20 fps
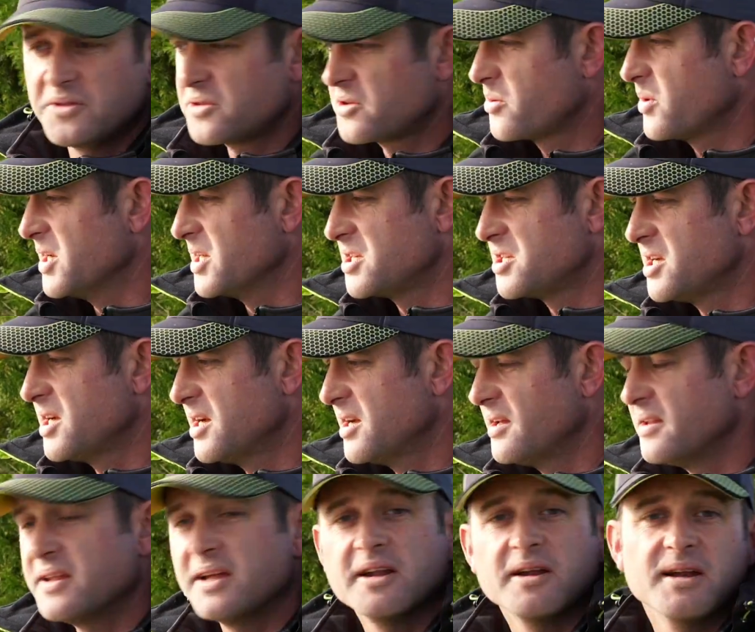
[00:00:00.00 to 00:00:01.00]
Twitch it,
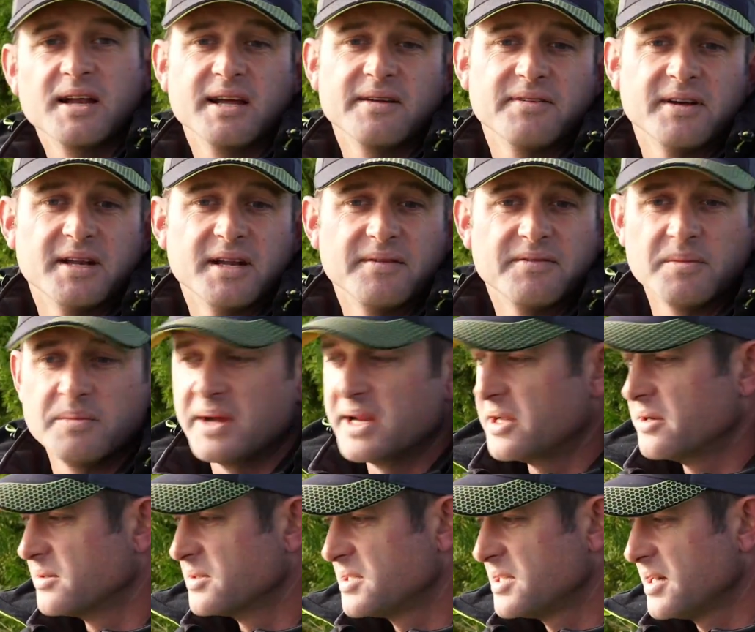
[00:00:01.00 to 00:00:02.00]
and then I'd leave it another
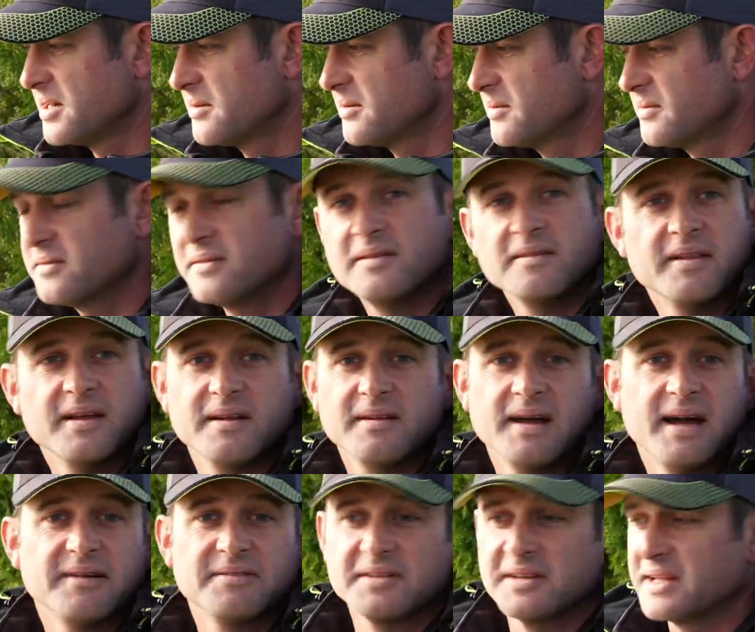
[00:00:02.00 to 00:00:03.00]
minute or so. And then
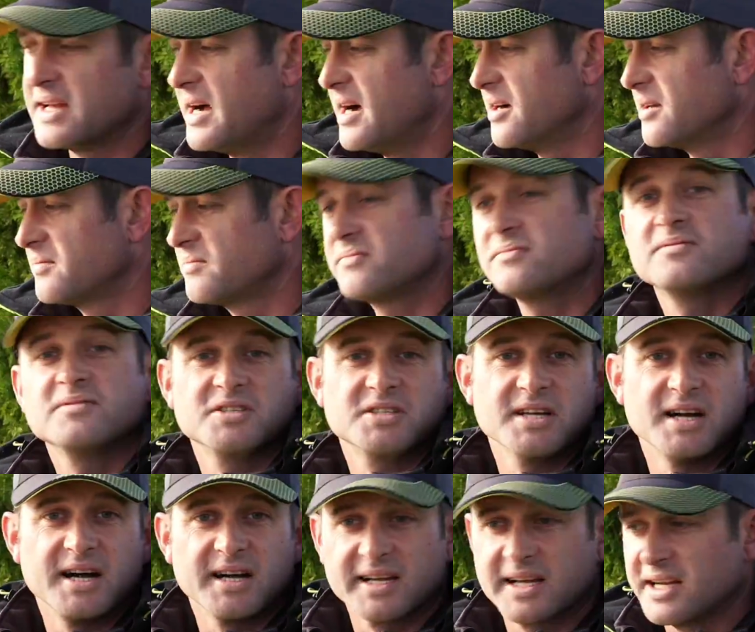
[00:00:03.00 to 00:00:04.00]
after that, I'd
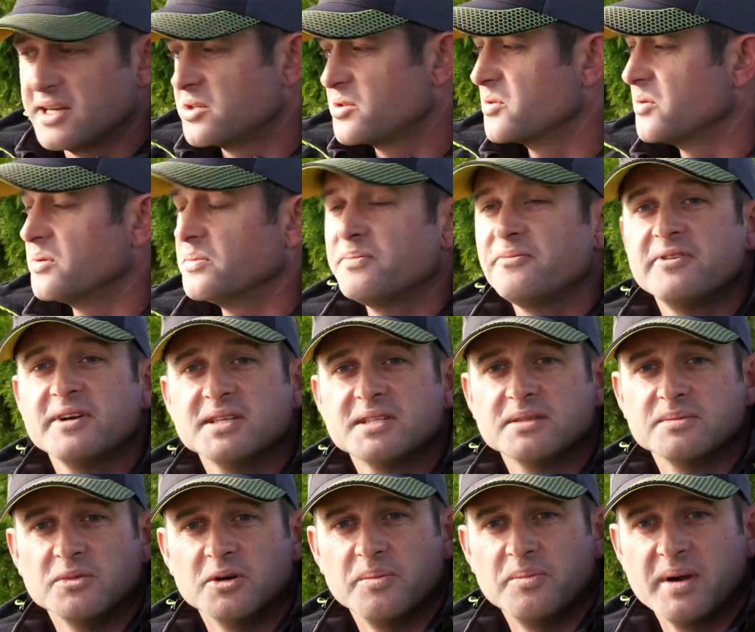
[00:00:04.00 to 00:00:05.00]
start again, feed
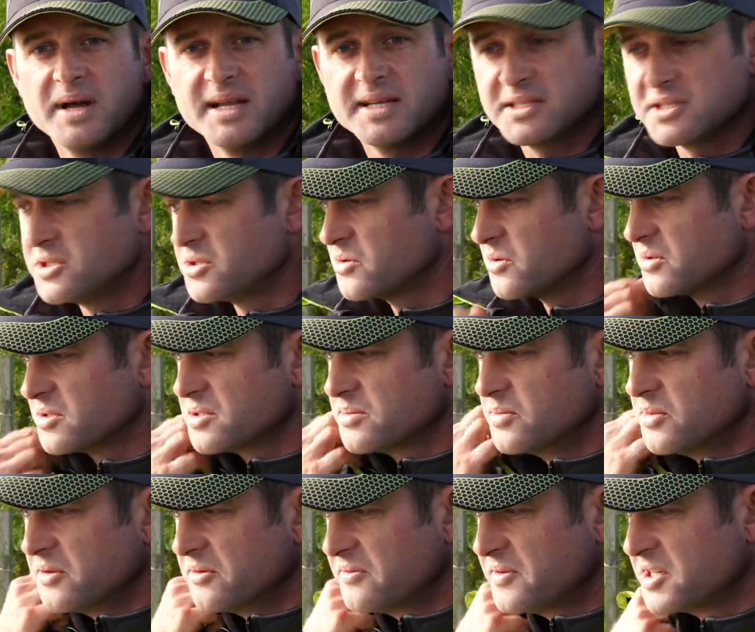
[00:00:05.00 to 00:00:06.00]
some more pellets and draw some
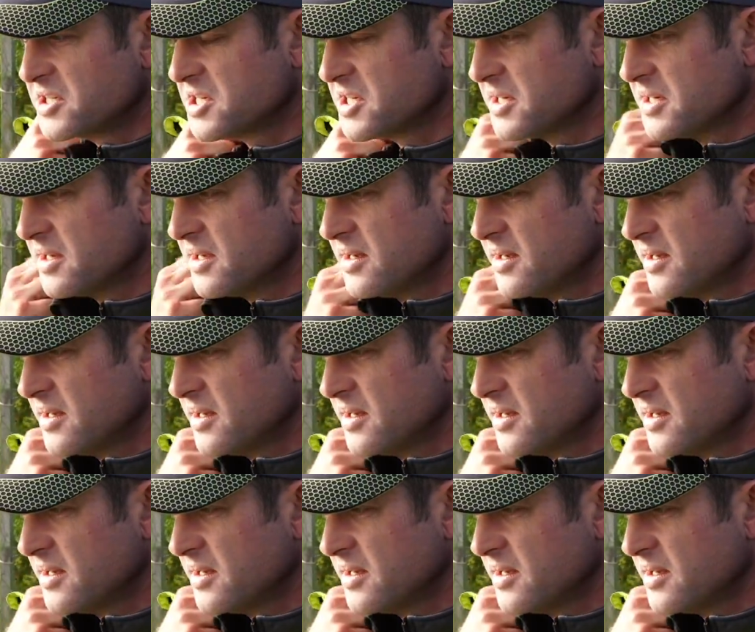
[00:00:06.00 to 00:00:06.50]
more fish in.